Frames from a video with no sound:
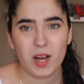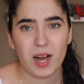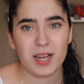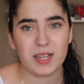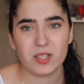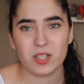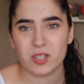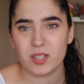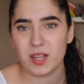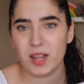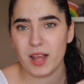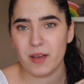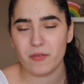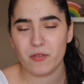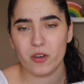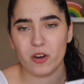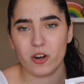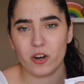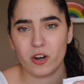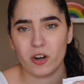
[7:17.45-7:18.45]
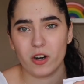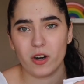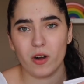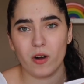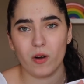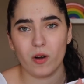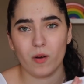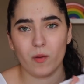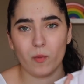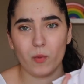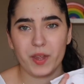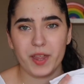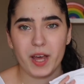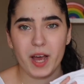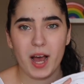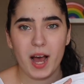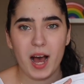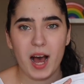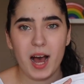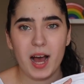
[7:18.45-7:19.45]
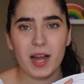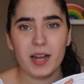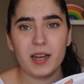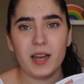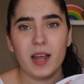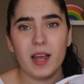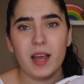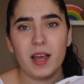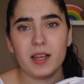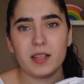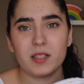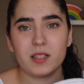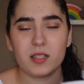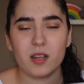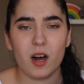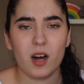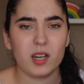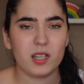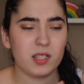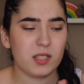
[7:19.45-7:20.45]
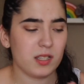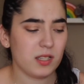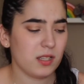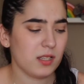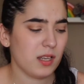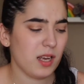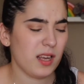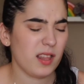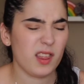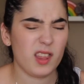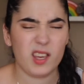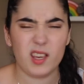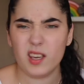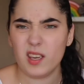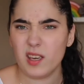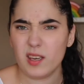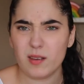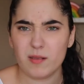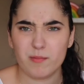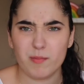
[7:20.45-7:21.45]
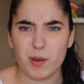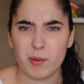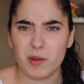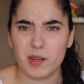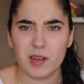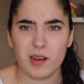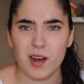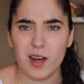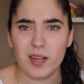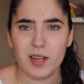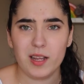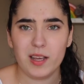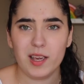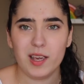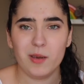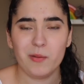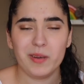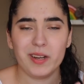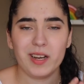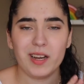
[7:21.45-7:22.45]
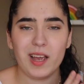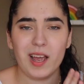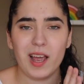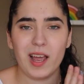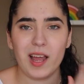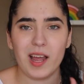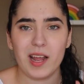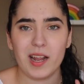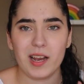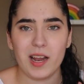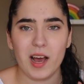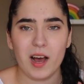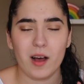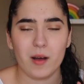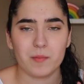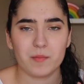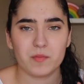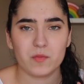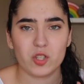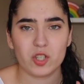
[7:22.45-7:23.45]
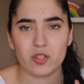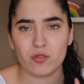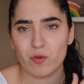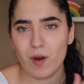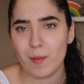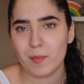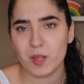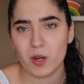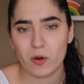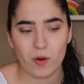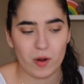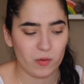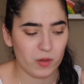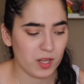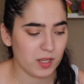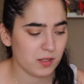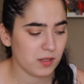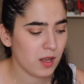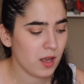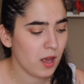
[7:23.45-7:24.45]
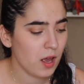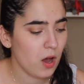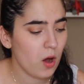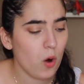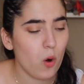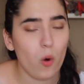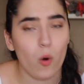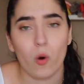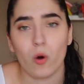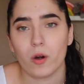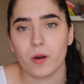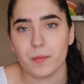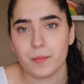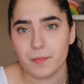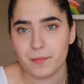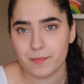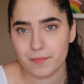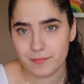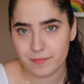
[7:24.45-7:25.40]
I just left her with a hat, socks, I think maybe not even, and just wrapped around this, or